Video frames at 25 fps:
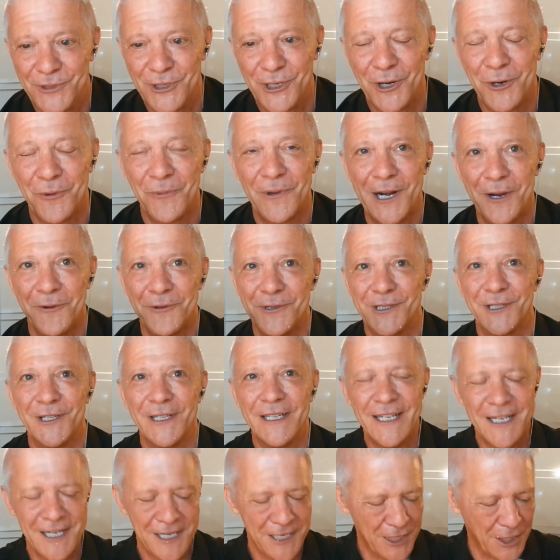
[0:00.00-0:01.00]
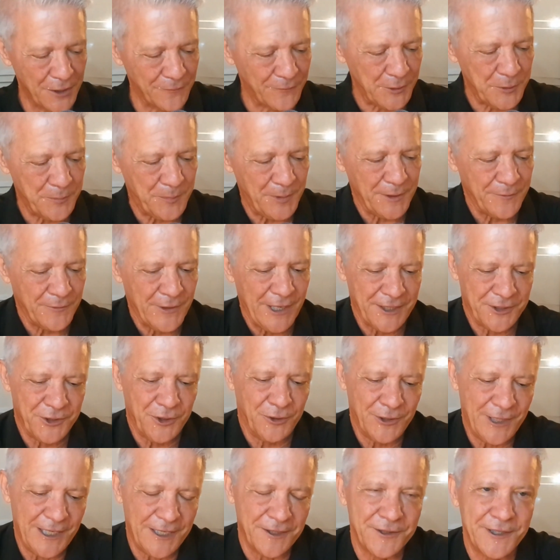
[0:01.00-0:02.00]
When I was a VP of
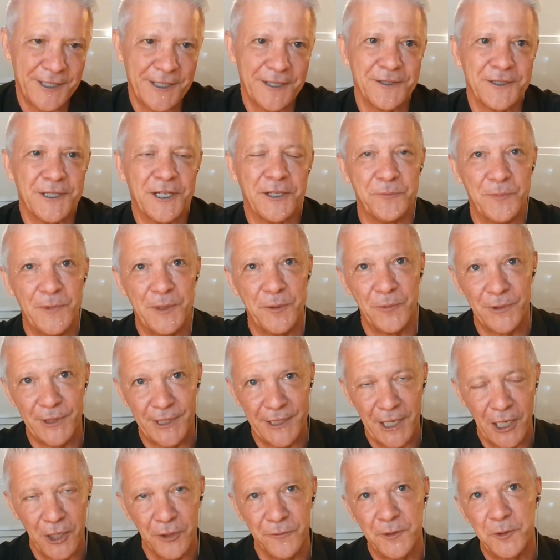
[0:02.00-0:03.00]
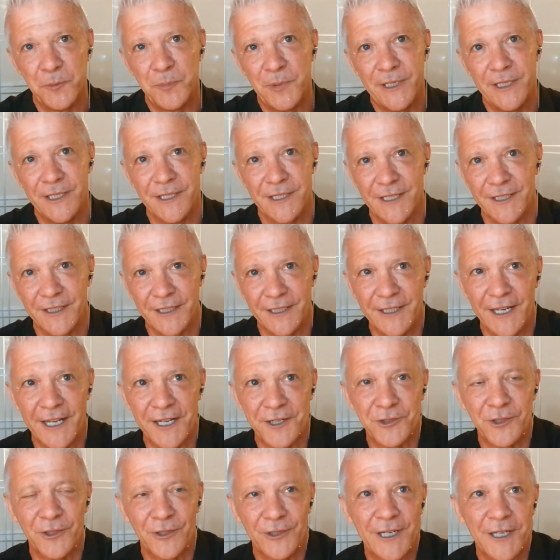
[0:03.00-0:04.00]
national account sales, I'd meet with the RVPs and the
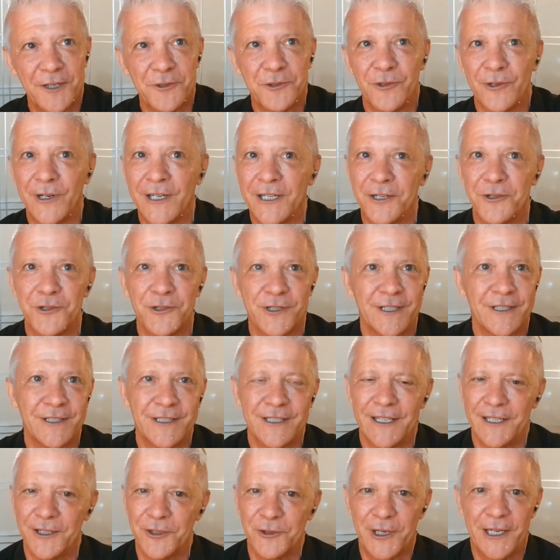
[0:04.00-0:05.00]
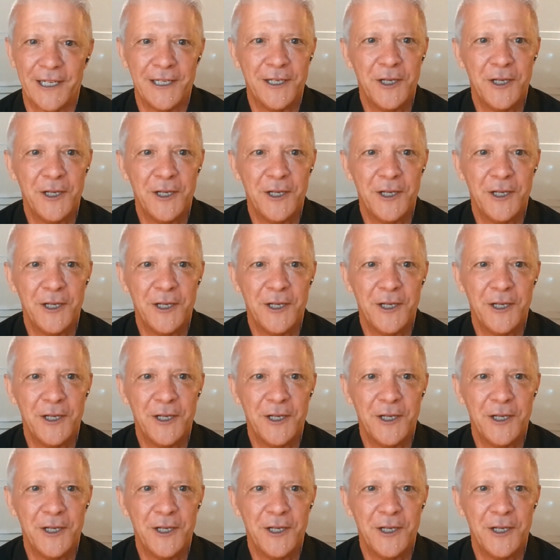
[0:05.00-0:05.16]
national account directors and say, okay,